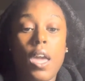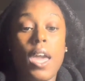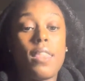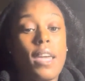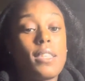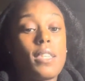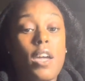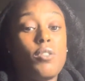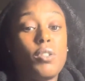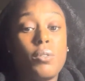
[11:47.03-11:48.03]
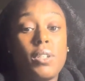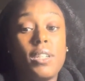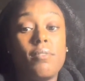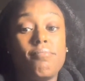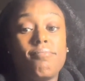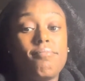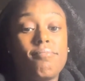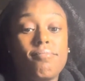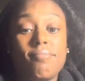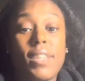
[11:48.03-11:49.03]
And that's how you do it.
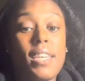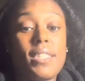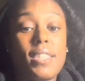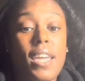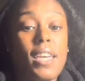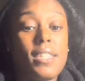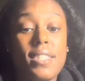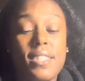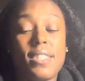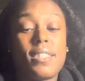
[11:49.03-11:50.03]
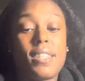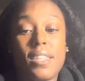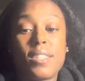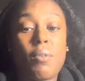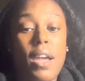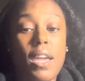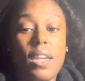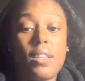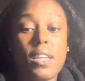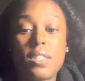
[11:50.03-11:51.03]
That's the
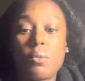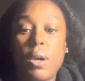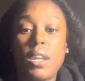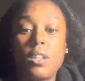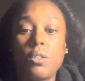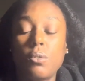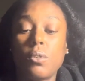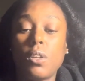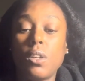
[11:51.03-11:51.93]
way to do.